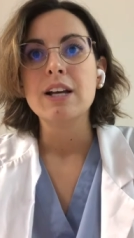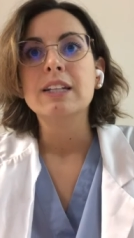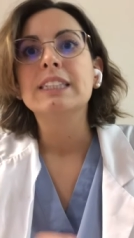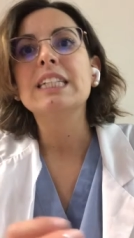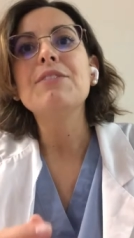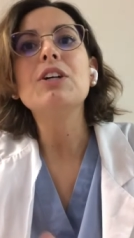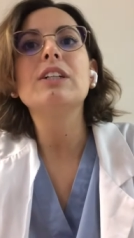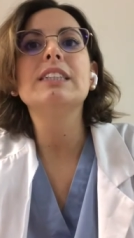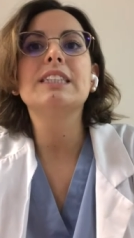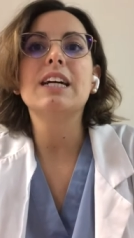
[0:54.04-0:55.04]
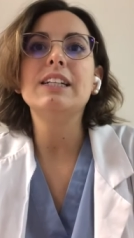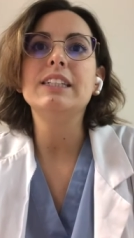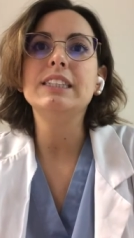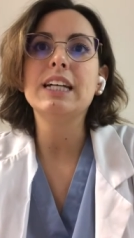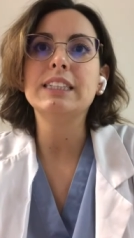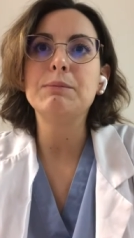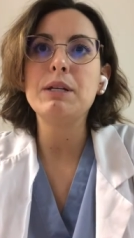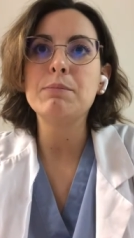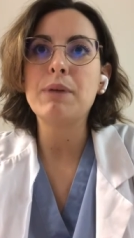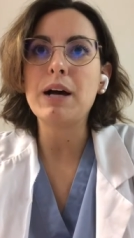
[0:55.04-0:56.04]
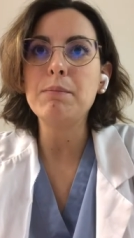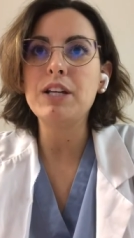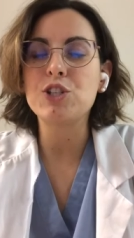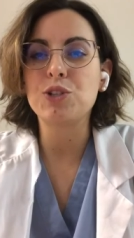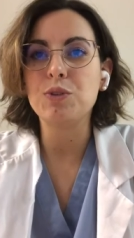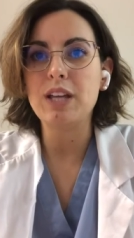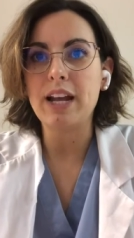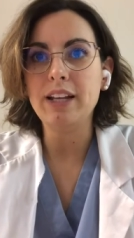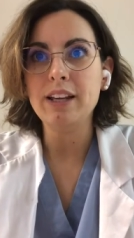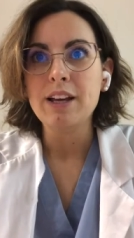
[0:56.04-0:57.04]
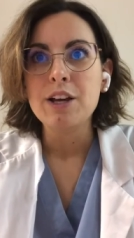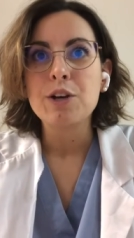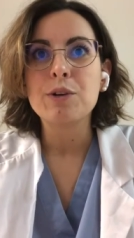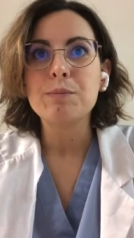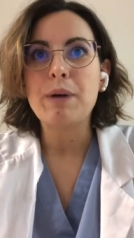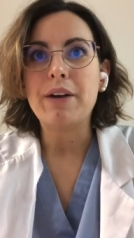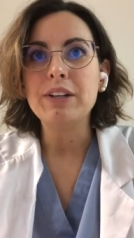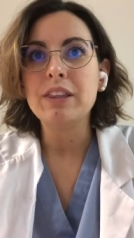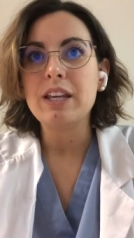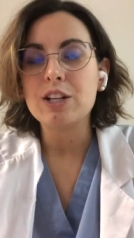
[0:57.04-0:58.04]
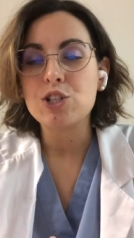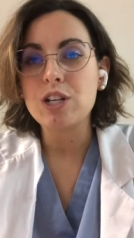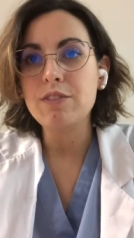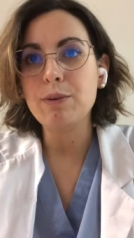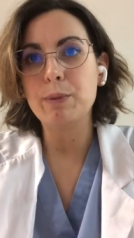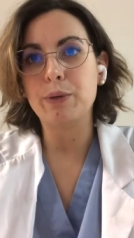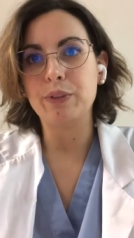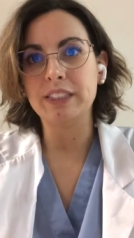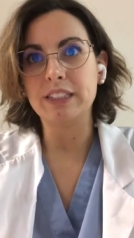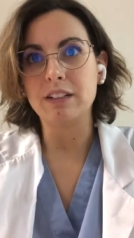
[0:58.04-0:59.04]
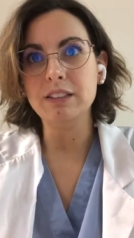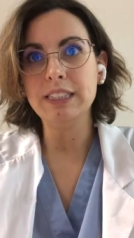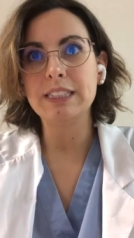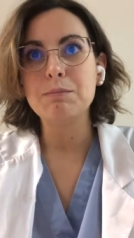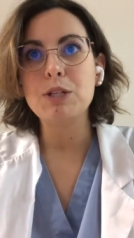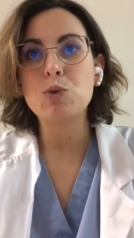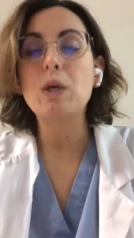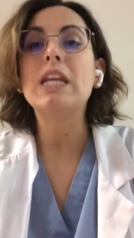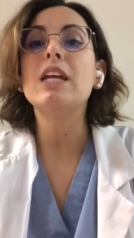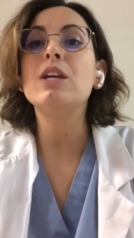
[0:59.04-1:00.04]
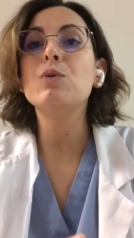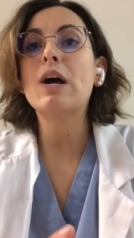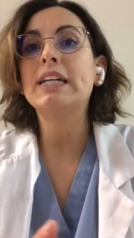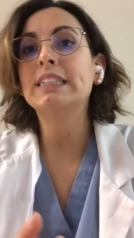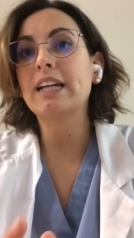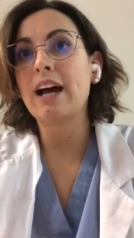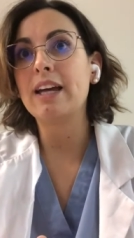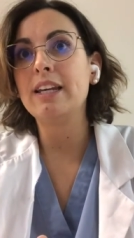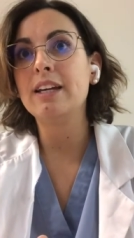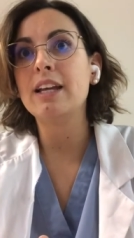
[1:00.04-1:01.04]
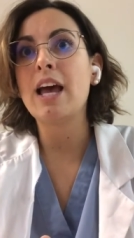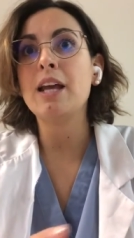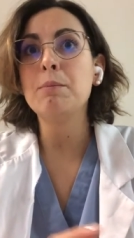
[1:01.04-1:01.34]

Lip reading: Several studies have been published to date comparing the achievable results between EUS-guided and